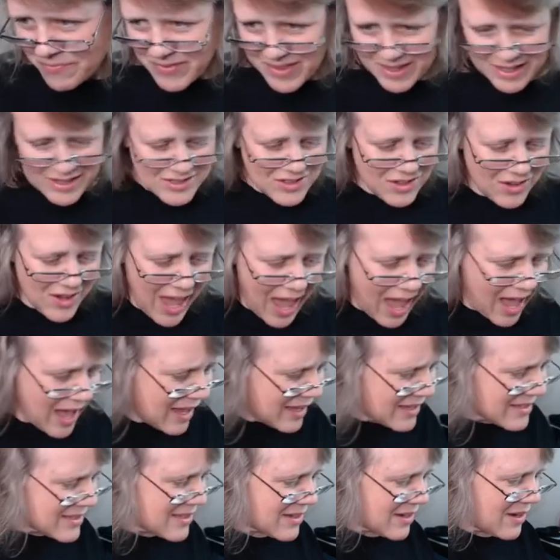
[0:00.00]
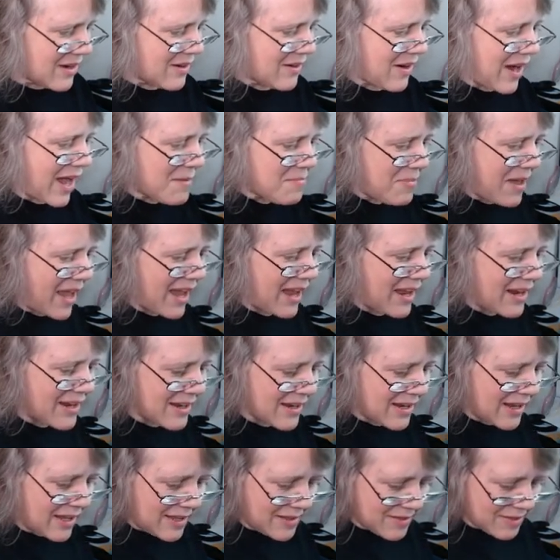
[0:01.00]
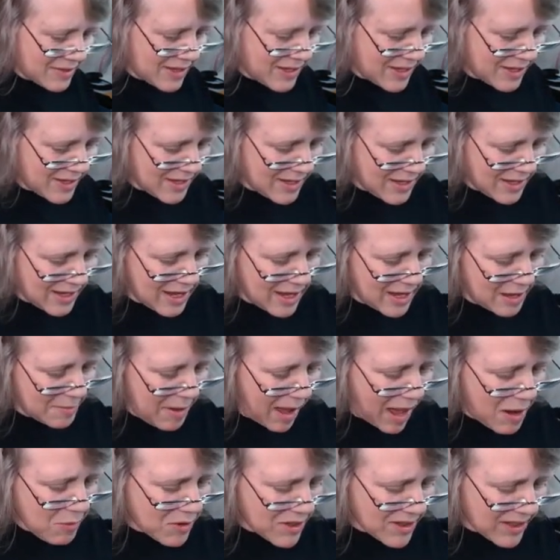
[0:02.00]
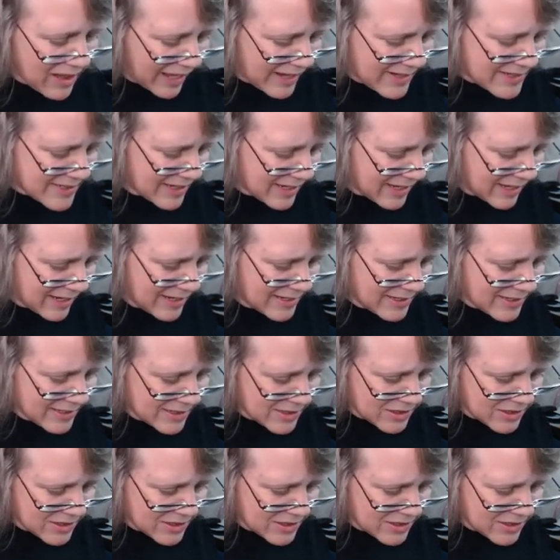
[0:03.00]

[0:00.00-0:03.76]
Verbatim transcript: So yeah, so I paint. Um, I would like to get into the